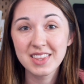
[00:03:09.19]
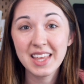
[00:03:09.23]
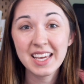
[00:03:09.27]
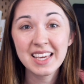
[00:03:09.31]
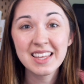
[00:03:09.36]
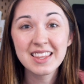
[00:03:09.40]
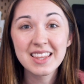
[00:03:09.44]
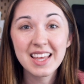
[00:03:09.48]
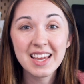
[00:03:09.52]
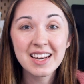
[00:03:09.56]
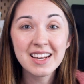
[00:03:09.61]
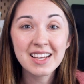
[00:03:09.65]
They
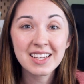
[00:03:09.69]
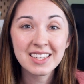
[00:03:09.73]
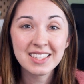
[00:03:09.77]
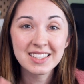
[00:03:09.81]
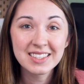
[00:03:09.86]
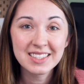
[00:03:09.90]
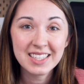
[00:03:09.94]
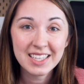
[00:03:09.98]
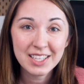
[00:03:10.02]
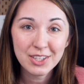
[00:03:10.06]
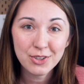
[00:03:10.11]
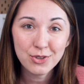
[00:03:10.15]
can then
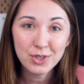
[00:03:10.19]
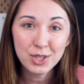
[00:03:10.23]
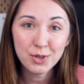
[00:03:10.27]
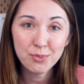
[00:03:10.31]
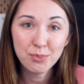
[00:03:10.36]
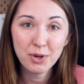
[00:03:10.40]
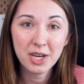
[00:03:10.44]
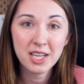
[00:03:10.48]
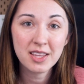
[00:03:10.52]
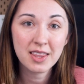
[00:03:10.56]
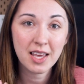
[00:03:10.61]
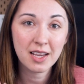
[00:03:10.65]
continue to
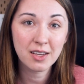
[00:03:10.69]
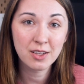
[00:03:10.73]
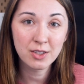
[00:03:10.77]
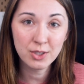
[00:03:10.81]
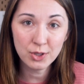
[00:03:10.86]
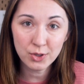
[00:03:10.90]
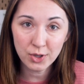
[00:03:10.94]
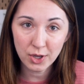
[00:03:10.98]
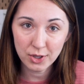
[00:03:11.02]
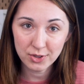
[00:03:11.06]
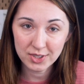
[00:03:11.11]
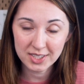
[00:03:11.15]
break that
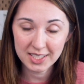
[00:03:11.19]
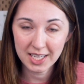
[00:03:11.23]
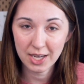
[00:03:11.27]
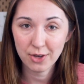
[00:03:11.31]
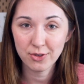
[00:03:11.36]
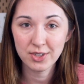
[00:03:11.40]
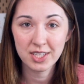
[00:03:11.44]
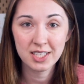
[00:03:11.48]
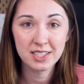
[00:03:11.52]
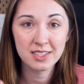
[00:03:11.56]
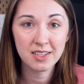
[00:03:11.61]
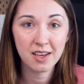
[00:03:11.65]
glucose
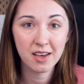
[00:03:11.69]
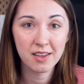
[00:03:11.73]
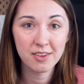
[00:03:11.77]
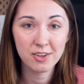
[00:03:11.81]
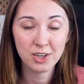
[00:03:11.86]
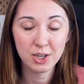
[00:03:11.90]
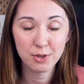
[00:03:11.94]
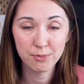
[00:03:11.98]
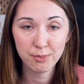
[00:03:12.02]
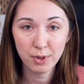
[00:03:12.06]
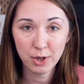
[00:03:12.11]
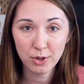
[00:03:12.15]
down into
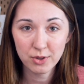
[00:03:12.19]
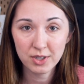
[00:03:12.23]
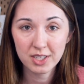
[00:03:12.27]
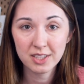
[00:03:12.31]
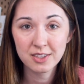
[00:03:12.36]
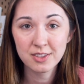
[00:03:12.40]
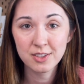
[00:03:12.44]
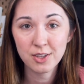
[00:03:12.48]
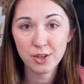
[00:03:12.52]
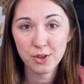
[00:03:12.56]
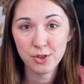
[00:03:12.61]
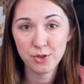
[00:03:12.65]
other
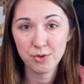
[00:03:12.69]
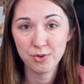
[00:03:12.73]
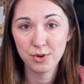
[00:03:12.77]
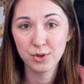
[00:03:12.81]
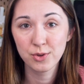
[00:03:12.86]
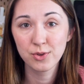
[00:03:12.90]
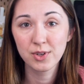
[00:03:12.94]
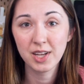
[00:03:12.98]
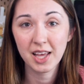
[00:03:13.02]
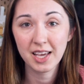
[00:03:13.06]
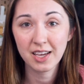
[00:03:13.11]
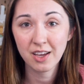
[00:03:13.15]
components
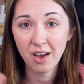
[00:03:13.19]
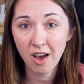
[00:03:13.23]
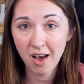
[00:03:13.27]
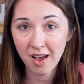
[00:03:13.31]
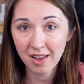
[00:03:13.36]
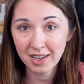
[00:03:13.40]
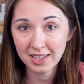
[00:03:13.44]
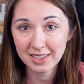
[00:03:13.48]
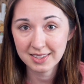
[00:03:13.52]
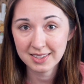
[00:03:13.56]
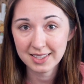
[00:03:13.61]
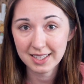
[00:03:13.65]
through
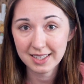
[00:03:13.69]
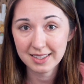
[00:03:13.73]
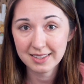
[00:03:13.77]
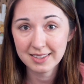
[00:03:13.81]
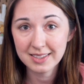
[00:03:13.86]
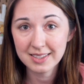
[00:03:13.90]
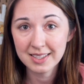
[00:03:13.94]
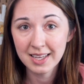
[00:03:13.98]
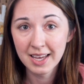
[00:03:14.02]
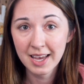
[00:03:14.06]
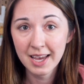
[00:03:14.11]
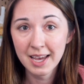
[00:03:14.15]

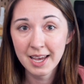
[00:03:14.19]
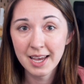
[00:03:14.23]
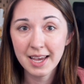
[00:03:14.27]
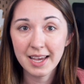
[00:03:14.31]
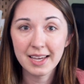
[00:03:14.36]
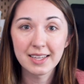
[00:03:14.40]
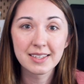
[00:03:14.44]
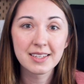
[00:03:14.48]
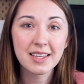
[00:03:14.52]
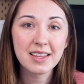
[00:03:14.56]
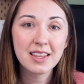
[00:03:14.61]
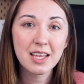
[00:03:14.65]
glycolysis,
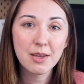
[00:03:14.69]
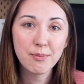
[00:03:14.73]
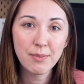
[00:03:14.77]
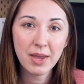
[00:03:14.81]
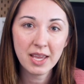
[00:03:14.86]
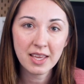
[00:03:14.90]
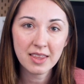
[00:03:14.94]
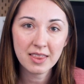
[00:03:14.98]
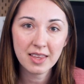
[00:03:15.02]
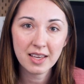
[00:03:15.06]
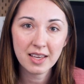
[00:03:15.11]
and they make